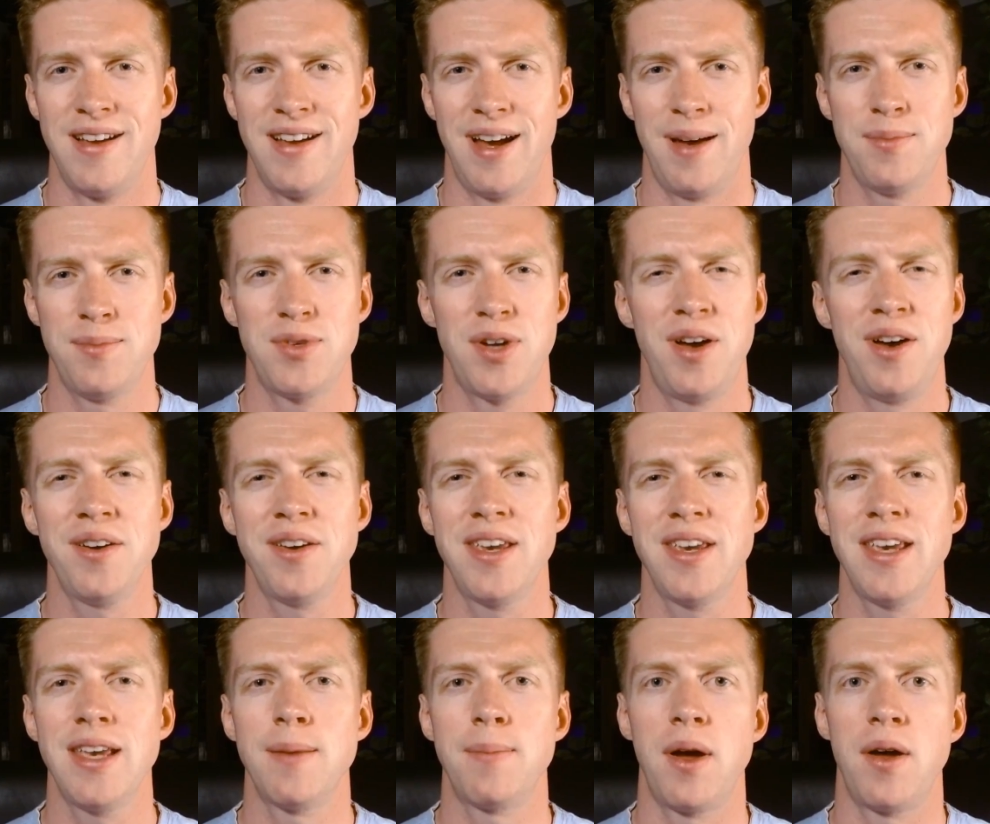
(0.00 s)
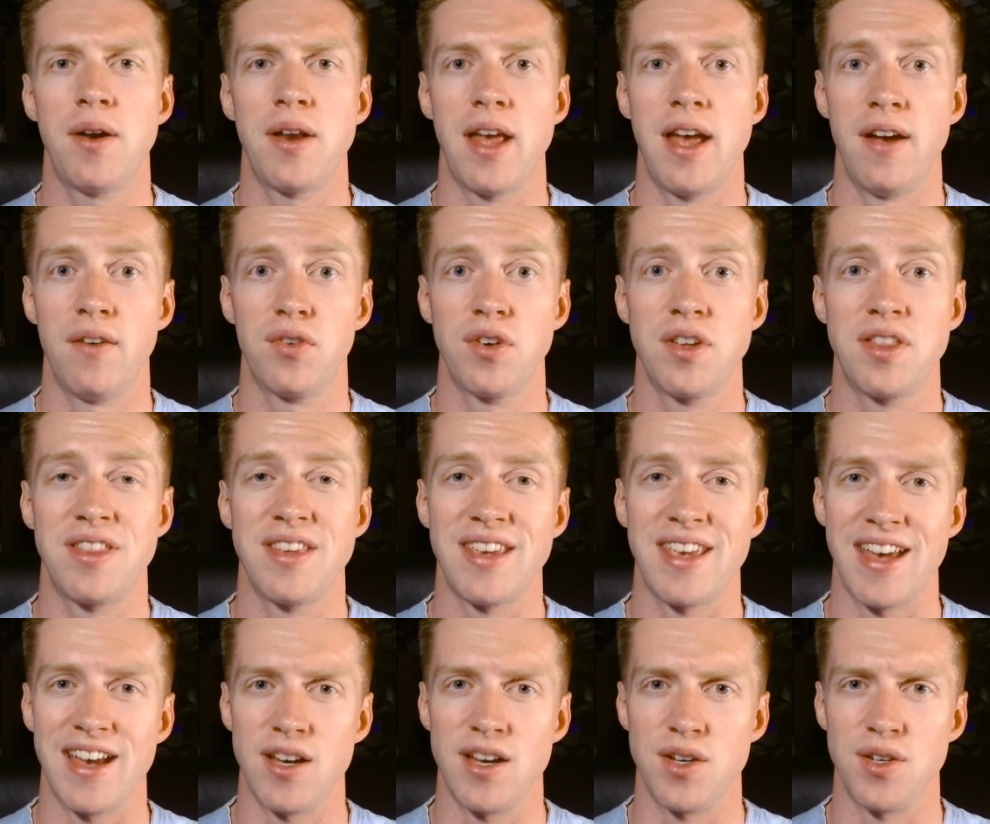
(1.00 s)
I'm talking about everything
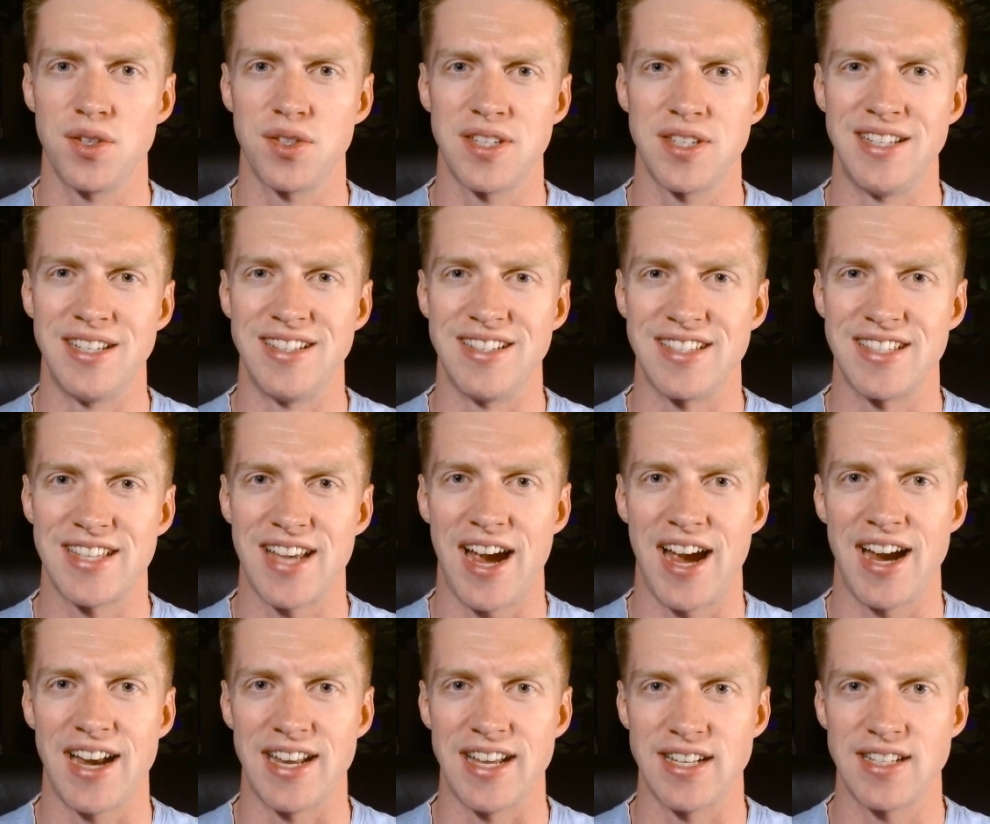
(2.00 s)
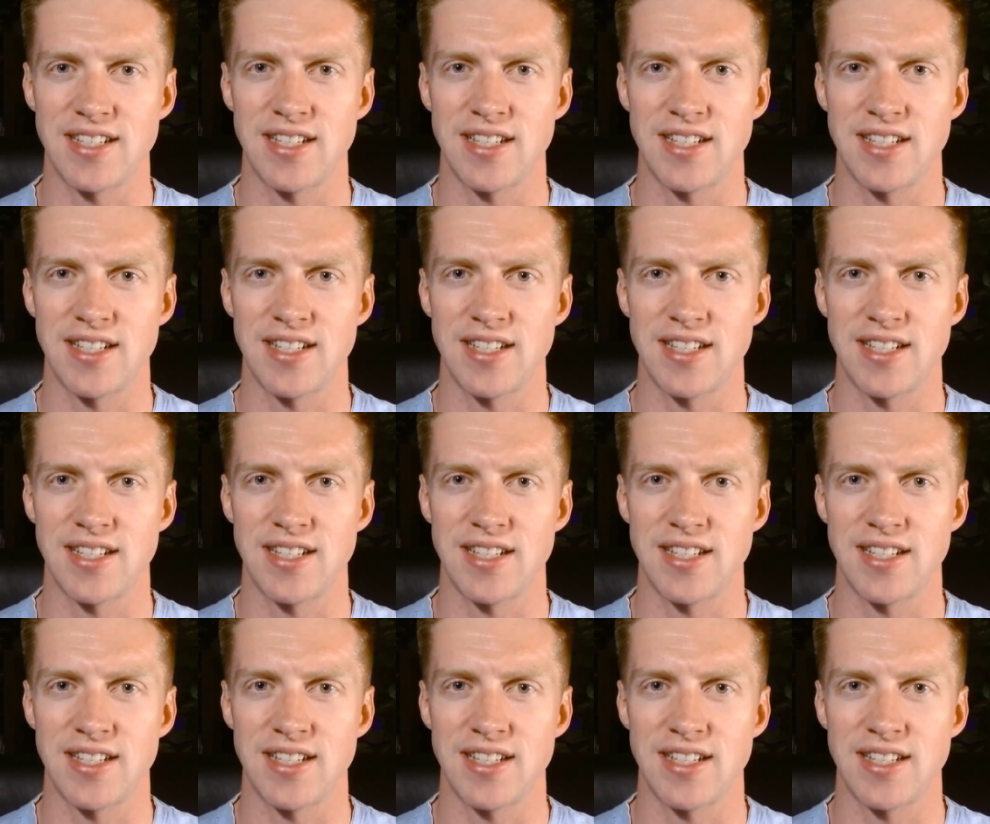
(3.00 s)
else inside it.